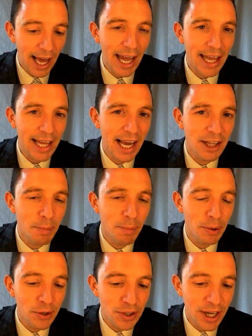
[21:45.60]
and again, the
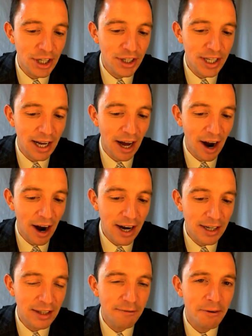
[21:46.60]
pronunciation in
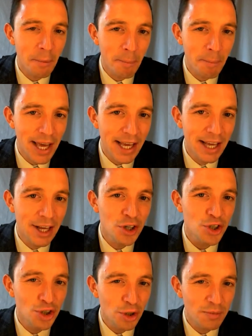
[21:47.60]
Ireland from me,
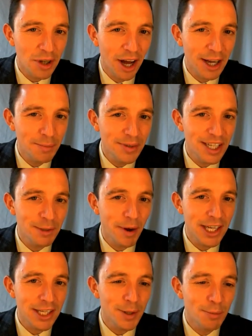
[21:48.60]
sometimes it's
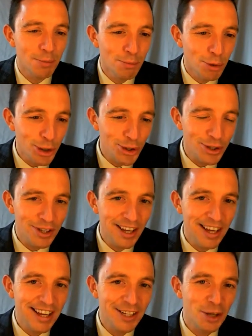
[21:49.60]
possible must,
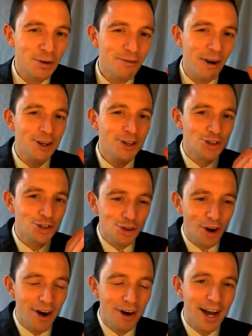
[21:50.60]
so it's very
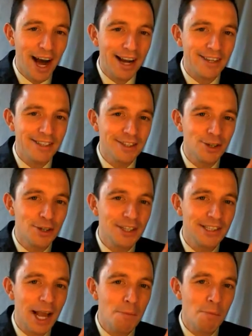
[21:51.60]
strong accent. You can
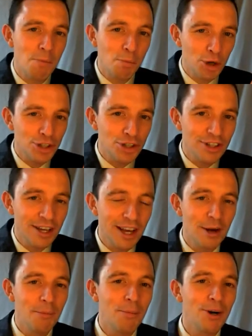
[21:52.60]
say must,
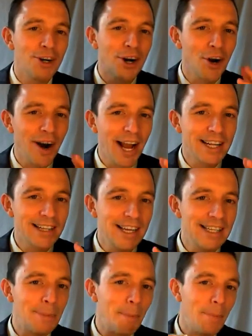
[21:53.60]
but correct
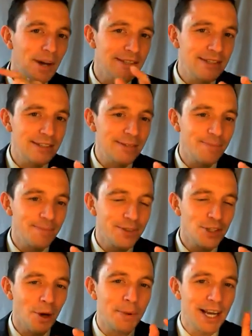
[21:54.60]
is must.
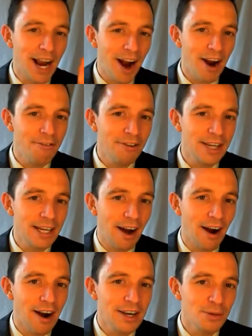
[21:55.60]
So be careful in
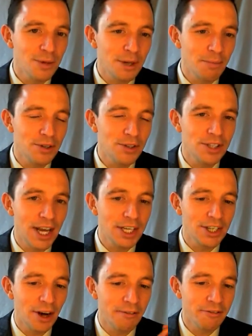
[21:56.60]
Ireland with the
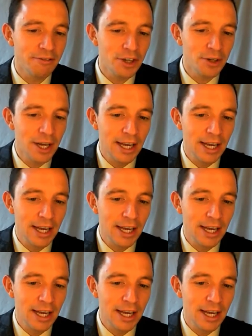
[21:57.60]
pronunciation of you.